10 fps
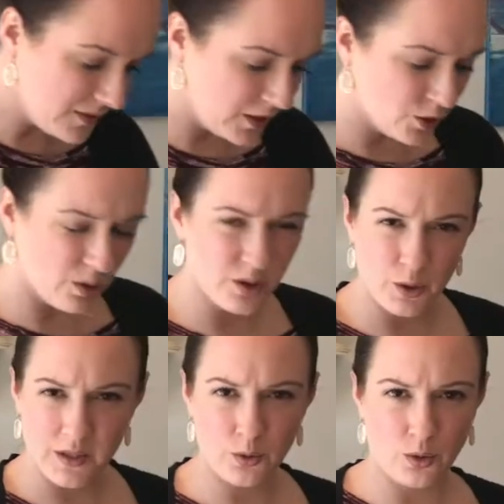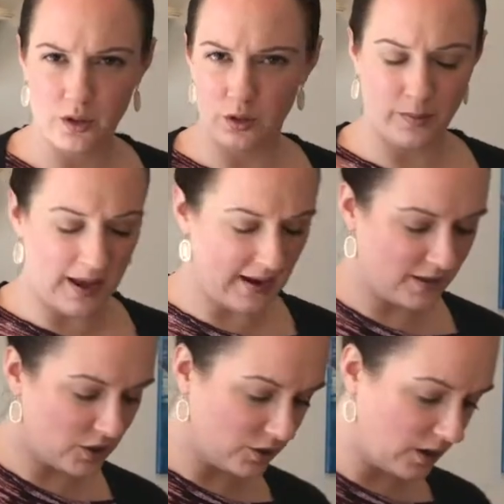even in the grocery store, the little
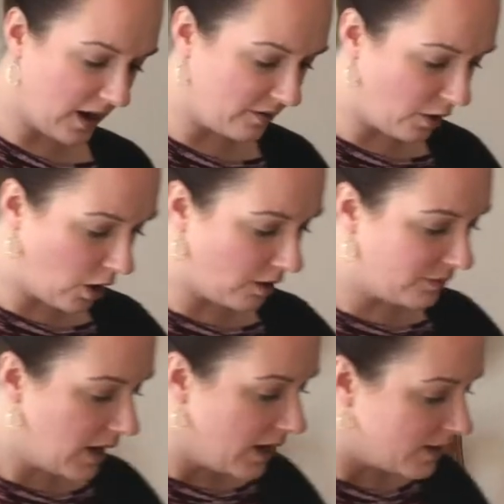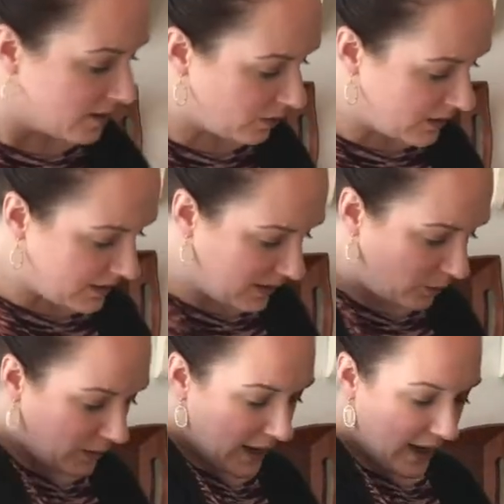packages are kind of off. So let's see,
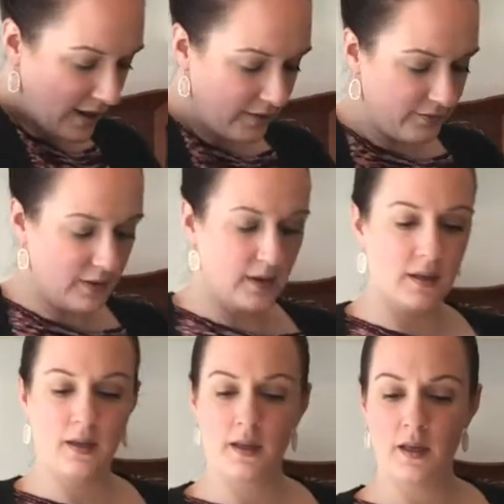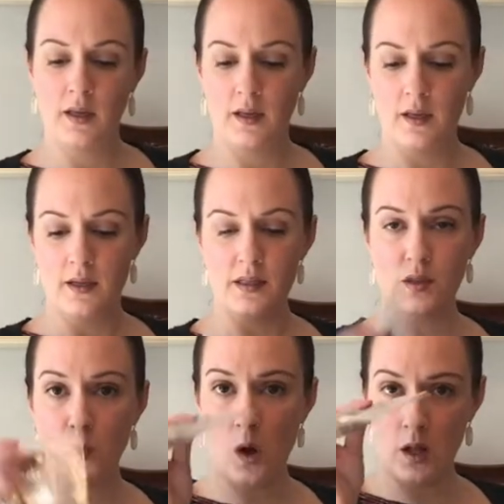we have
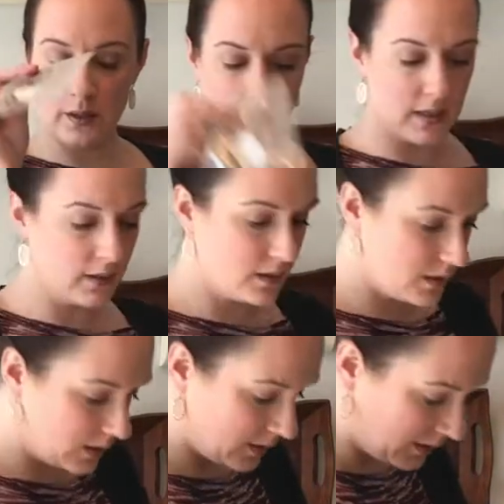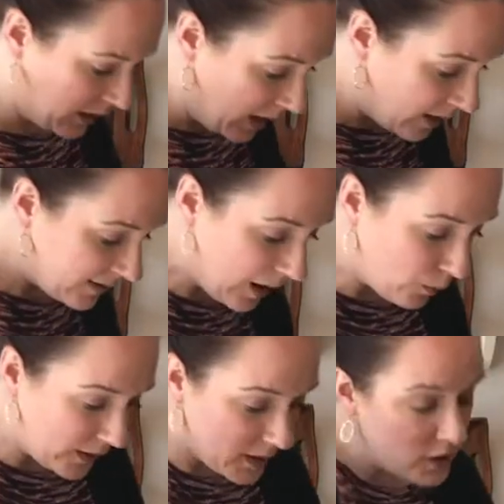some walnuts. Now
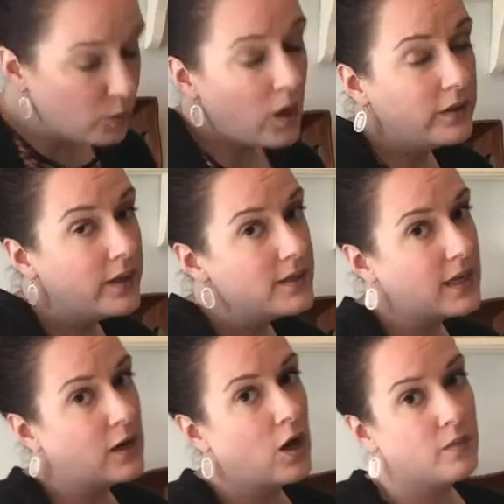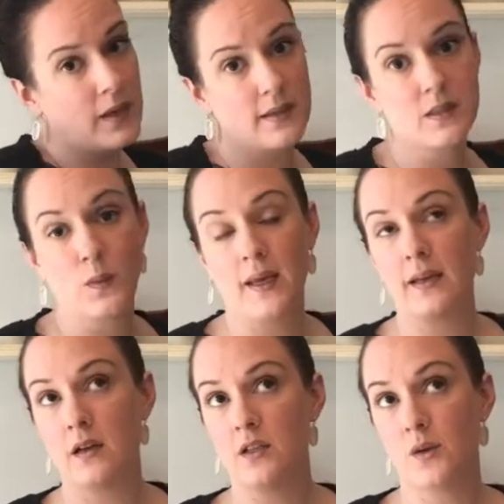we can do walnuts and almonds. We
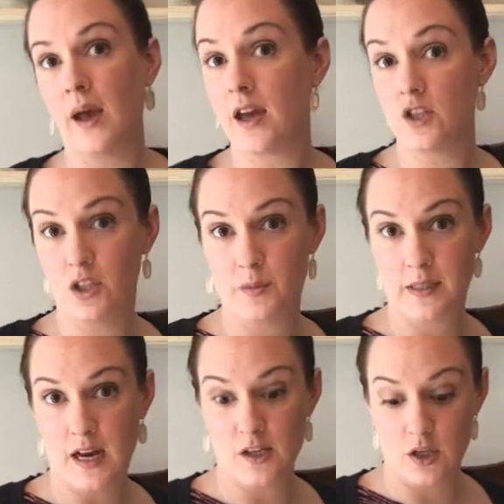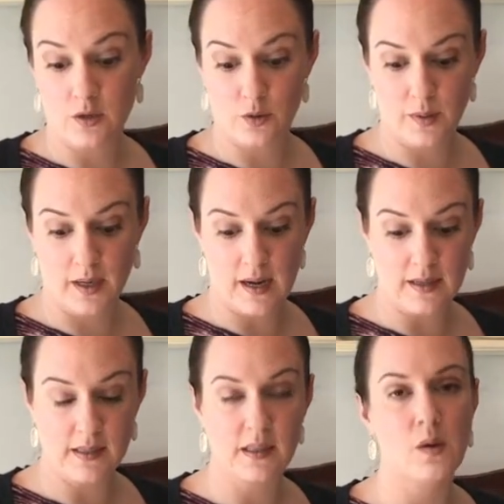cannot do cashews, pistachios, or
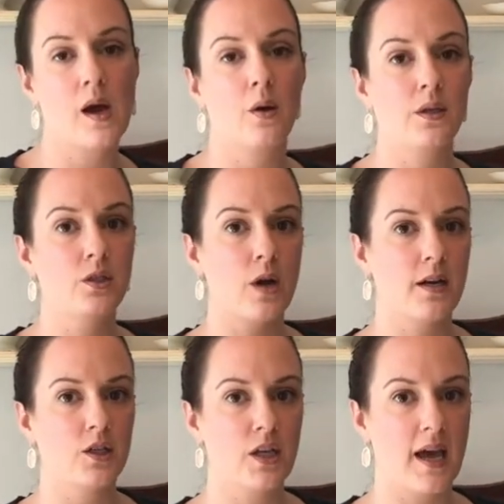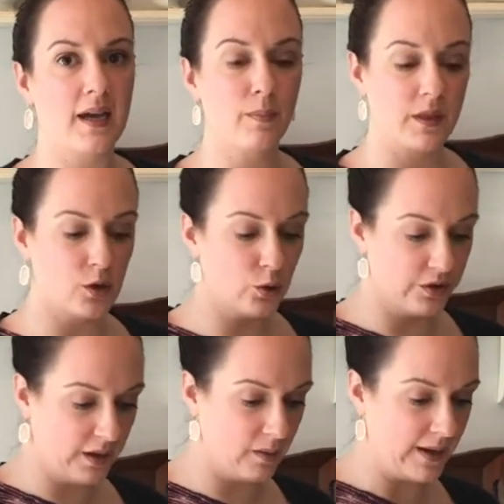peanuts, and so I always try to check, but the cool
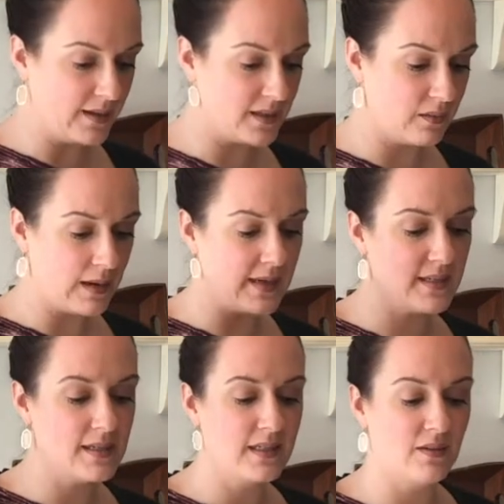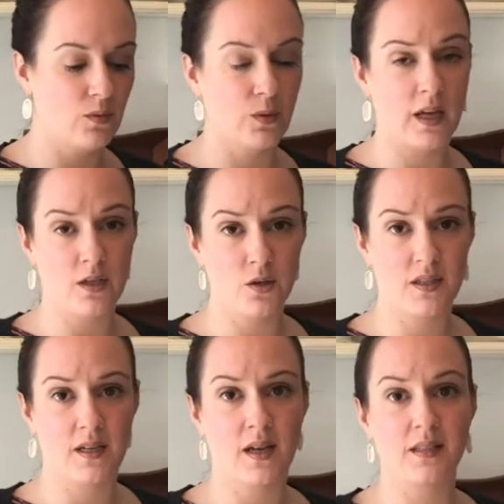thing about SunBasket is even when they do
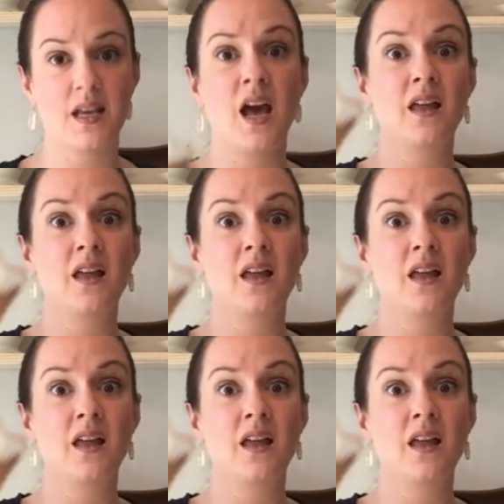send nuts,